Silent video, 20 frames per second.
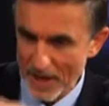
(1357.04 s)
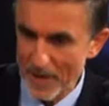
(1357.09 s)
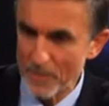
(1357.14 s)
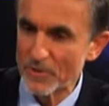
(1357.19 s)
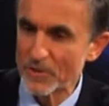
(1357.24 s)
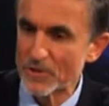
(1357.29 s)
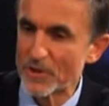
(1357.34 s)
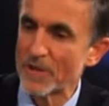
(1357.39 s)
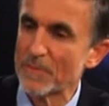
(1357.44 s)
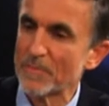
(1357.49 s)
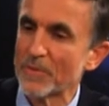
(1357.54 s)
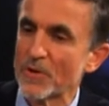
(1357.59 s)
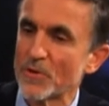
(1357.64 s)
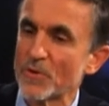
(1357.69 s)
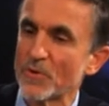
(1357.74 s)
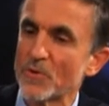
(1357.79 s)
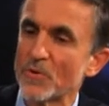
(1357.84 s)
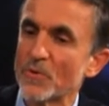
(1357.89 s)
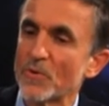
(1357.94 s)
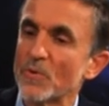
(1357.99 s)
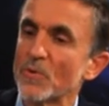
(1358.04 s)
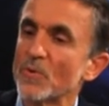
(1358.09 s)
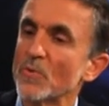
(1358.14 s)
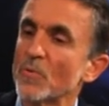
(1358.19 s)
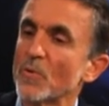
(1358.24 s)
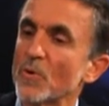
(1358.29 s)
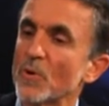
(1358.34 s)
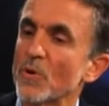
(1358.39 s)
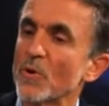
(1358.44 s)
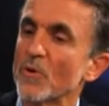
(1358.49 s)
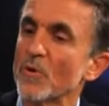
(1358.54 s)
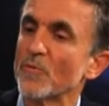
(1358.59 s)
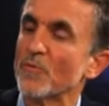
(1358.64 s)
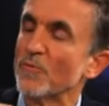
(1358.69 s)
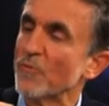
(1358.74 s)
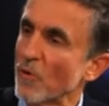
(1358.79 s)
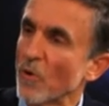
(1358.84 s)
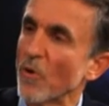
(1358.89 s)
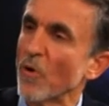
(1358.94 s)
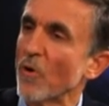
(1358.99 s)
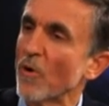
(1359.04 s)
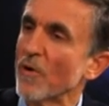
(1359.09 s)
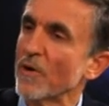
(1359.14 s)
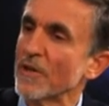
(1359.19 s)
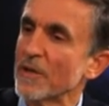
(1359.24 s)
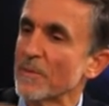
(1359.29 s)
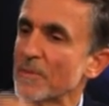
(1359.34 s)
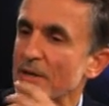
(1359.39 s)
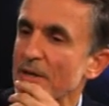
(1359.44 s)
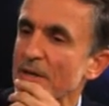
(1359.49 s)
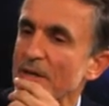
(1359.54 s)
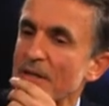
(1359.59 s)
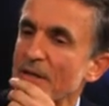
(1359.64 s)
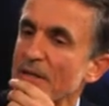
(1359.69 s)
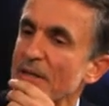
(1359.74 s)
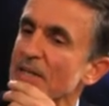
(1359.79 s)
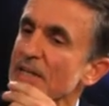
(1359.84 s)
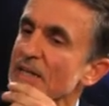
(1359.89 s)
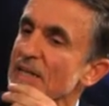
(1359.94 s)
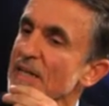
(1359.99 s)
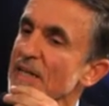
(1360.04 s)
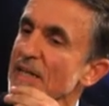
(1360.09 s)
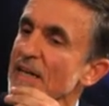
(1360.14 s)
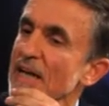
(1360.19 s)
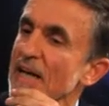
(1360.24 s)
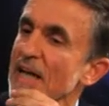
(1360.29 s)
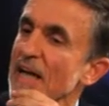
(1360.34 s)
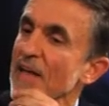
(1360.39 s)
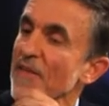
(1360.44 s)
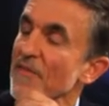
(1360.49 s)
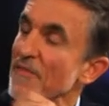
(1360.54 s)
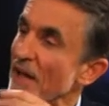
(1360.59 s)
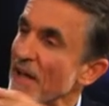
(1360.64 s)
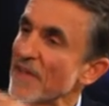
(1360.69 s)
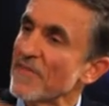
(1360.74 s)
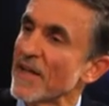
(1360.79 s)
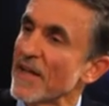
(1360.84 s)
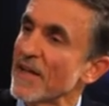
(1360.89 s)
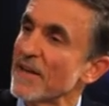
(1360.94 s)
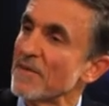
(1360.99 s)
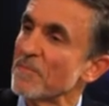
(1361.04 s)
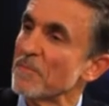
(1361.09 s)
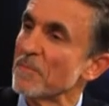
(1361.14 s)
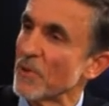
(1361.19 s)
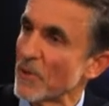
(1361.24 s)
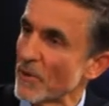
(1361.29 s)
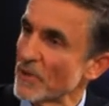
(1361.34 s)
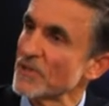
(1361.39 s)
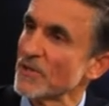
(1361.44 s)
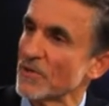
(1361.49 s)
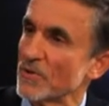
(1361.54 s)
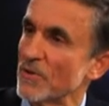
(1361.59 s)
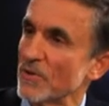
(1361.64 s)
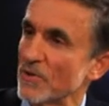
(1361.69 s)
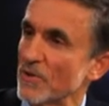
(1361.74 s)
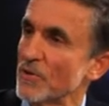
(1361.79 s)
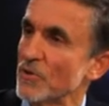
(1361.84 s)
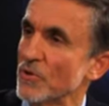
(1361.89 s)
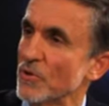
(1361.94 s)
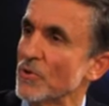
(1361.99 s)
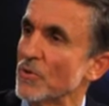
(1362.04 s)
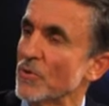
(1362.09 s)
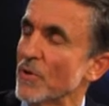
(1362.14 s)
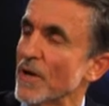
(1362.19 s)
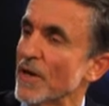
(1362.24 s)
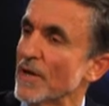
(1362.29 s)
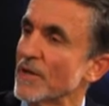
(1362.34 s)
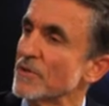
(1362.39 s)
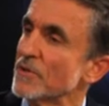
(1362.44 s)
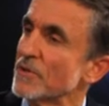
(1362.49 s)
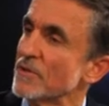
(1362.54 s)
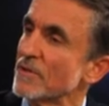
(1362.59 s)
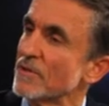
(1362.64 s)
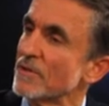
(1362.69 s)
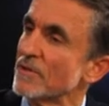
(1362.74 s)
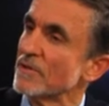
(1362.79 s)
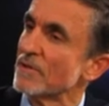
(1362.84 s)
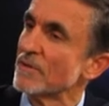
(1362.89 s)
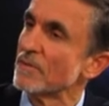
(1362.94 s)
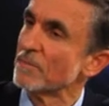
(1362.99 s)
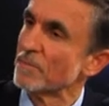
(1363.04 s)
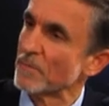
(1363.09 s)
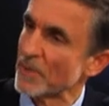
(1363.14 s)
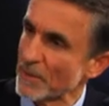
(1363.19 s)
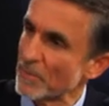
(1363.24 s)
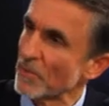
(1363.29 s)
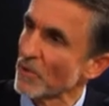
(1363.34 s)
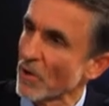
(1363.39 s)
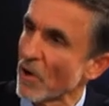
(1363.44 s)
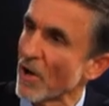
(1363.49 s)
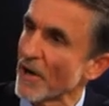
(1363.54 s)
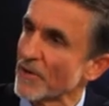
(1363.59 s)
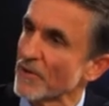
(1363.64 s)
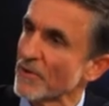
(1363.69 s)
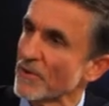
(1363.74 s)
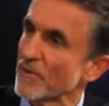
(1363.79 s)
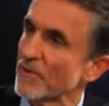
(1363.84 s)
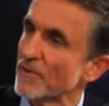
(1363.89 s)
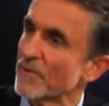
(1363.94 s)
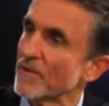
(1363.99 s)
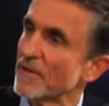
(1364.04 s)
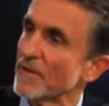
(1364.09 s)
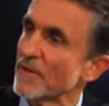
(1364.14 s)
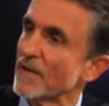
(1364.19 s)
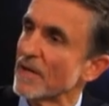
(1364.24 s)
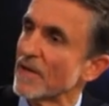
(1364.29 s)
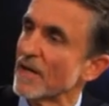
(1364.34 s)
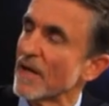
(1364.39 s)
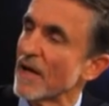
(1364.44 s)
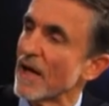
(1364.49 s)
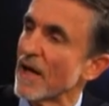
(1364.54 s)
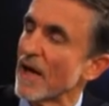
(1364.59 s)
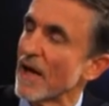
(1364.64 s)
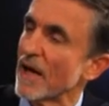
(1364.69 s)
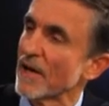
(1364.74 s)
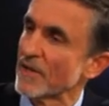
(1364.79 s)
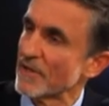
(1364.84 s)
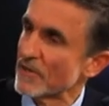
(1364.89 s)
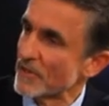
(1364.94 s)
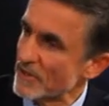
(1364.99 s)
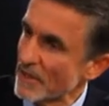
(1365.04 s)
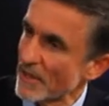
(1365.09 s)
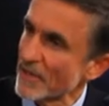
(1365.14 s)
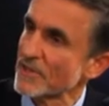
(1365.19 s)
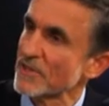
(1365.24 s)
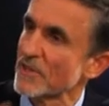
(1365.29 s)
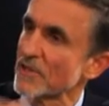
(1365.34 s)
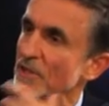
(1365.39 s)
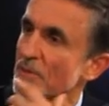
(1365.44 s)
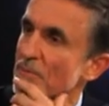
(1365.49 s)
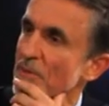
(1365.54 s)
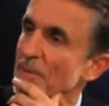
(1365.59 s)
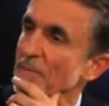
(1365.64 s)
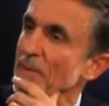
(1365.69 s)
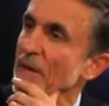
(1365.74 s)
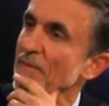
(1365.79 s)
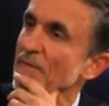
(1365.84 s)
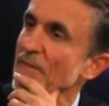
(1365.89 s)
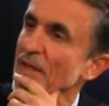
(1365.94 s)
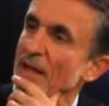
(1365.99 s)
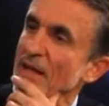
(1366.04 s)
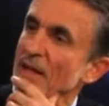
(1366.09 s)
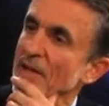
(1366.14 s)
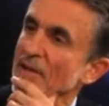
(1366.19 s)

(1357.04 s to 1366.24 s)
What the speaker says: regime that you were for in the beginning, they then persecuted you and people like you. Can you tell us a little bit about that?